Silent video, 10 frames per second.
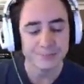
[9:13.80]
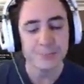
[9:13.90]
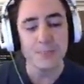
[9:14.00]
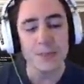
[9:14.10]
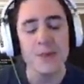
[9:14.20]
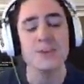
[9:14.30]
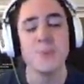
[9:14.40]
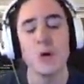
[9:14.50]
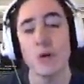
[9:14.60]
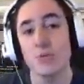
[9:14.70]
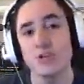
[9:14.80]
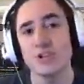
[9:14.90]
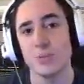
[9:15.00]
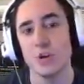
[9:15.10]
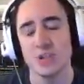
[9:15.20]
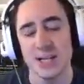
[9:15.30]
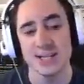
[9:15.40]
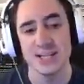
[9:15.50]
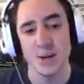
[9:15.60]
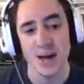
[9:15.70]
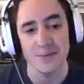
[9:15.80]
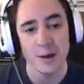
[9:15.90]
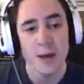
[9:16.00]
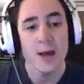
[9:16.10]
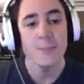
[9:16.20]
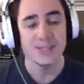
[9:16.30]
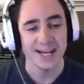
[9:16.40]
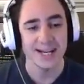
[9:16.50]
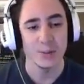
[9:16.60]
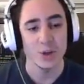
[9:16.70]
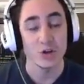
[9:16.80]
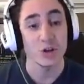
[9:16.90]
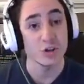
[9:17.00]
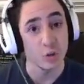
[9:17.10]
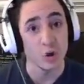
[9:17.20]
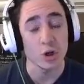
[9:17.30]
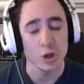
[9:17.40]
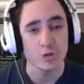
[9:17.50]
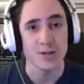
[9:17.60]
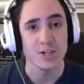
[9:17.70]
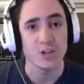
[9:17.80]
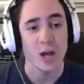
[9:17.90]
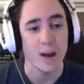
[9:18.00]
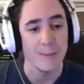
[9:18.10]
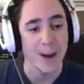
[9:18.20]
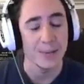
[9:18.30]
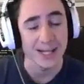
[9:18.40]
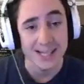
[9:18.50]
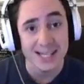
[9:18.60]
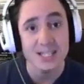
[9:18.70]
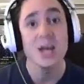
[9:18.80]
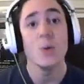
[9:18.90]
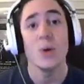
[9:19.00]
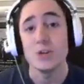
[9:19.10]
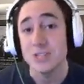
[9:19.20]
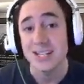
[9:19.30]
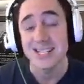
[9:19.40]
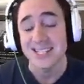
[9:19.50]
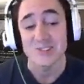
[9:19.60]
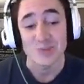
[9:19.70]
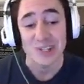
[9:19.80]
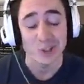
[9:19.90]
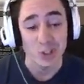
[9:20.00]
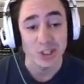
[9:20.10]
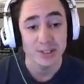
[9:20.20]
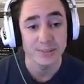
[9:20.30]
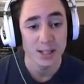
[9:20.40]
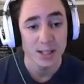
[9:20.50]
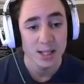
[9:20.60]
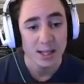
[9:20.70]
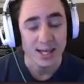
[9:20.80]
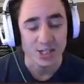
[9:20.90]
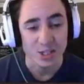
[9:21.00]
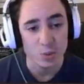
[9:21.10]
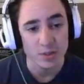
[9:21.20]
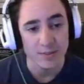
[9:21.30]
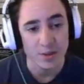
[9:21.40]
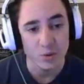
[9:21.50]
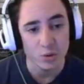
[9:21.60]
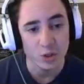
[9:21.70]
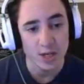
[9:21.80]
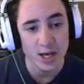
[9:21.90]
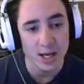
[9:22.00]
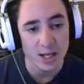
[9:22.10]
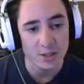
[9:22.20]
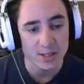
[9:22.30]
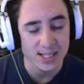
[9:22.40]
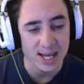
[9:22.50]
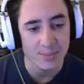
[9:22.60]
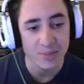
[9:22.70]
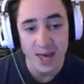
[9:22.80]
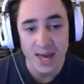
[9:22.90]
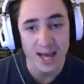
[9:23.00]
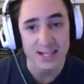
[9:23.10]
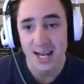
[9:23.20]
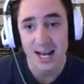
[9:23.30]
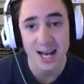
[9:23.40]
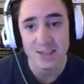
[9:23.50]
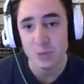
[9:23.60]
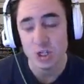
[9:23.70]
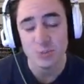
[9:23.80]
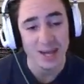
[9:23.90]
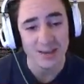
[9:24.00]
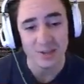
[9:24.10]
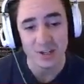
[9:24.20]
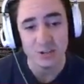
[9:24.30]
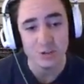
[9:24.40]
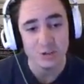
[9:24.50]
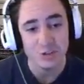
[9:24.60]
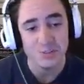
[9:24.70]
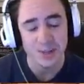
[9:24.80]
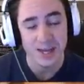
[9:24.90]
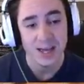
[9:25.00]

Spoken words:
Yeah. There's more options, the more utility you have, particularly when you're in a short, close-range map like this, where utility is really good. Okay, so he's walking around the corner, going to do the same thing. So I like this push, but they had done a 2-2 split.